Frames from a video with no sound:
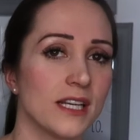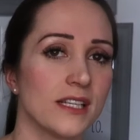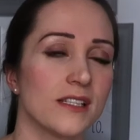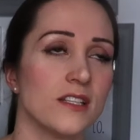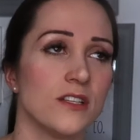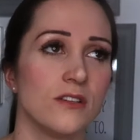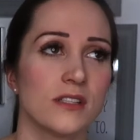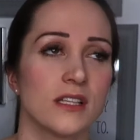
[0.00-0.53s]

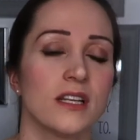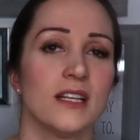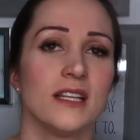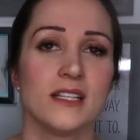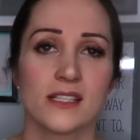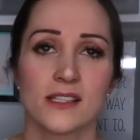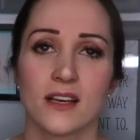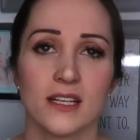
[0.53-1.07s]
list and you
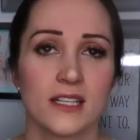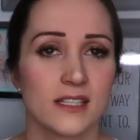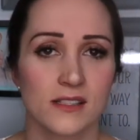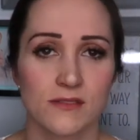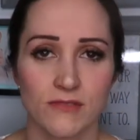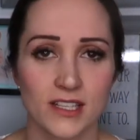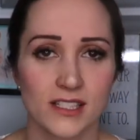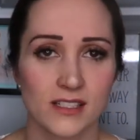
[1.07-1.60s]
suddenly decide it
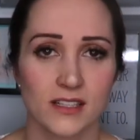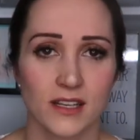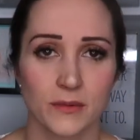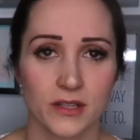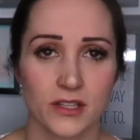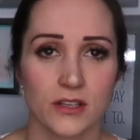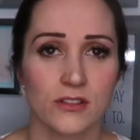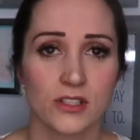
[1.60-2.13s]
doesn't resonate
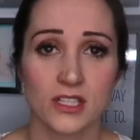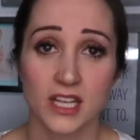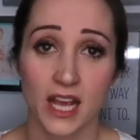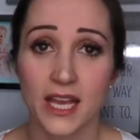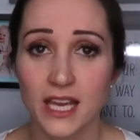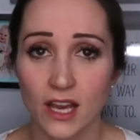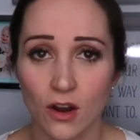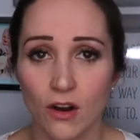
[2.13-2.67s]
with you to
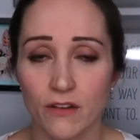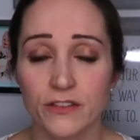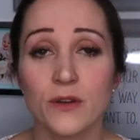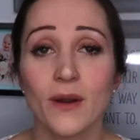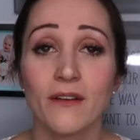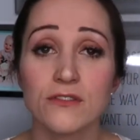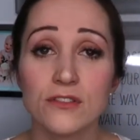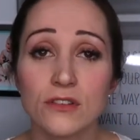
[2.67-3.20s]
take it off.
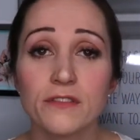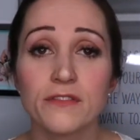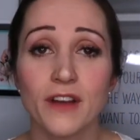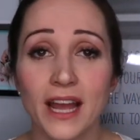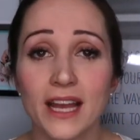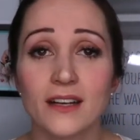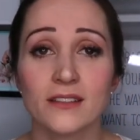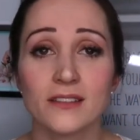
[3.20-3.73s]
You have not
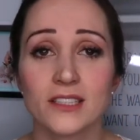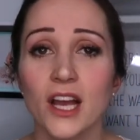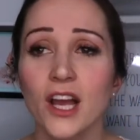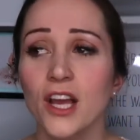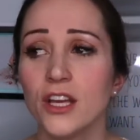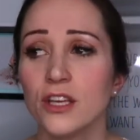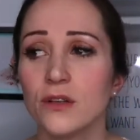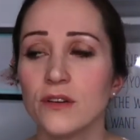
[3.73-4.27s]
failed.
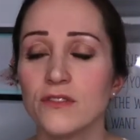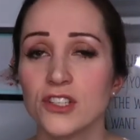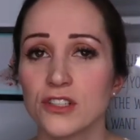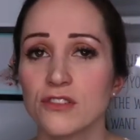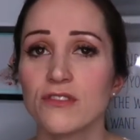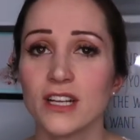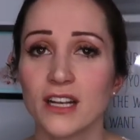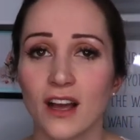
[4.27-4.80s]
You have
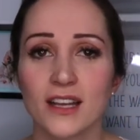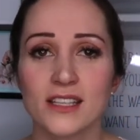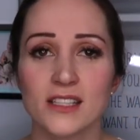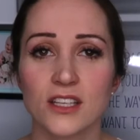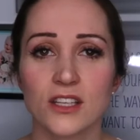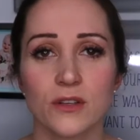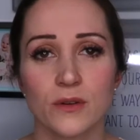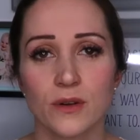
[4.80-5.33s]
just realized
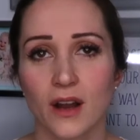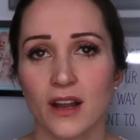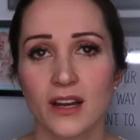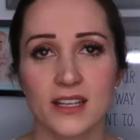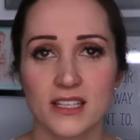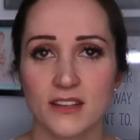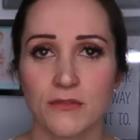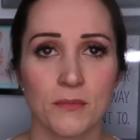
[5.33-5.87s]
that you are
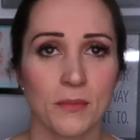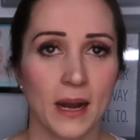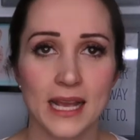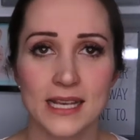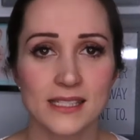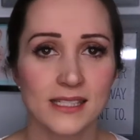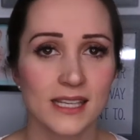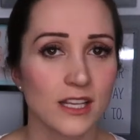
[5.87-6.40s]
in a different
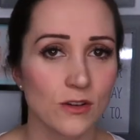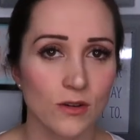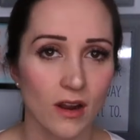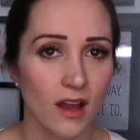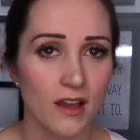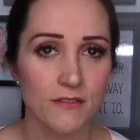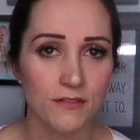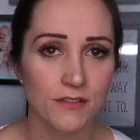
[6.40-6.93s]
place in your
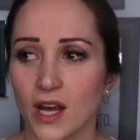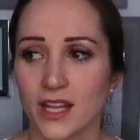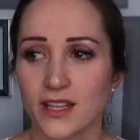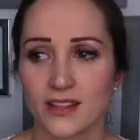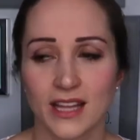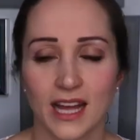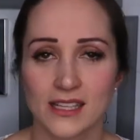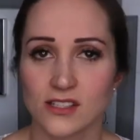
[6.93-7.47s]
life
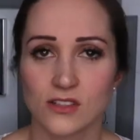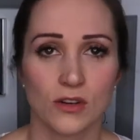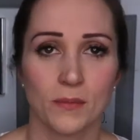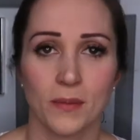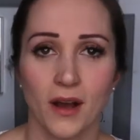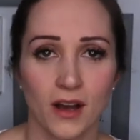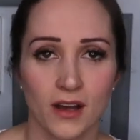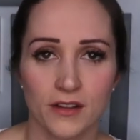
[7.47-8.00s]
and that's
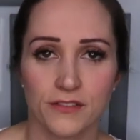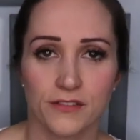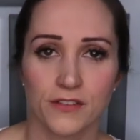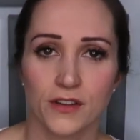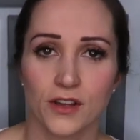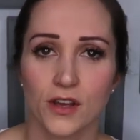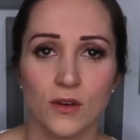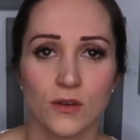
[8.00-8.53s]
not part of
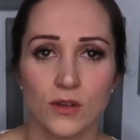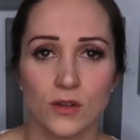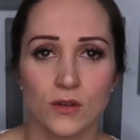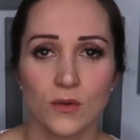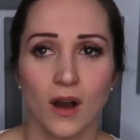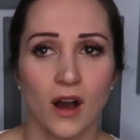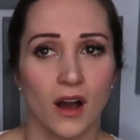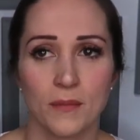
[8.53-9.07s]
who
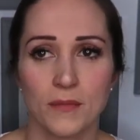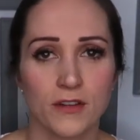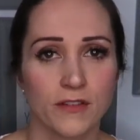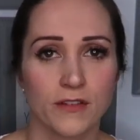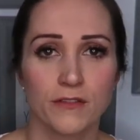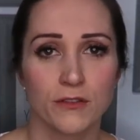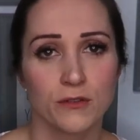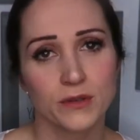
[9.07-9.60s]
you are
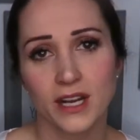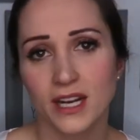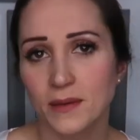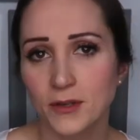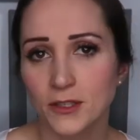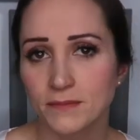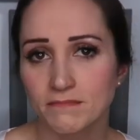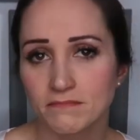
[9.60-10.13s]
moving forward
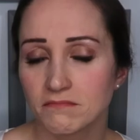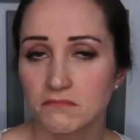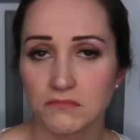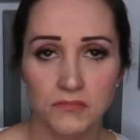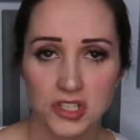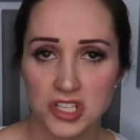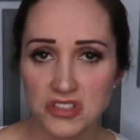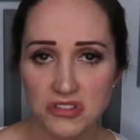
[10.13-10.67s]
anymore,
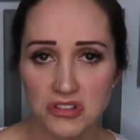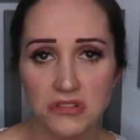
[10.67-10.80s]
which is